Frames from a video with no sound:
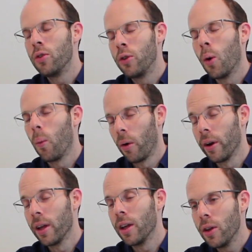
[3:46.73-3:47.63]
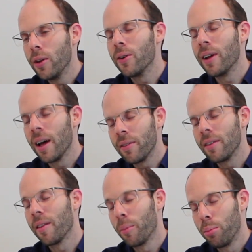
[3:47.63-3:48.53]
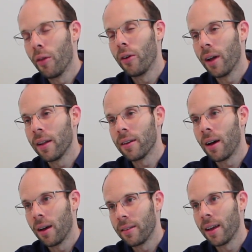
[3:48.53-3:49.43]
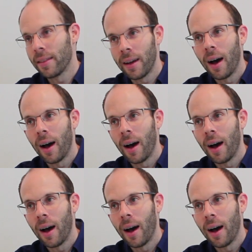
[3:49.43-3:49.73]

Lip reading: Don't worry. You don't have to tell a brother not to contact the